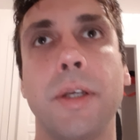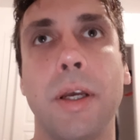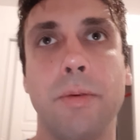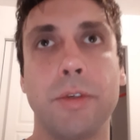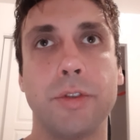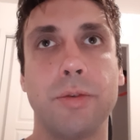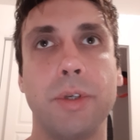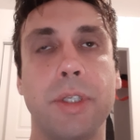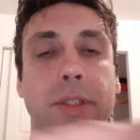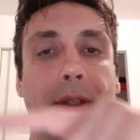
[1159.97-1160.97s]
I was
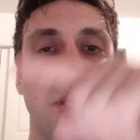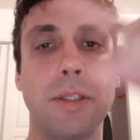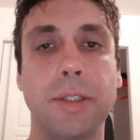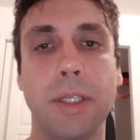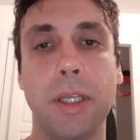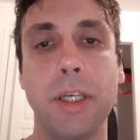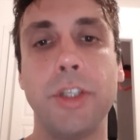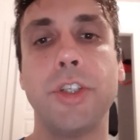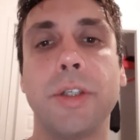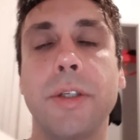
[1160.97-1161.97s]
doing this
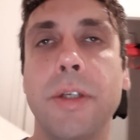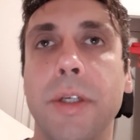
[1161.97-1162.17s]
constellation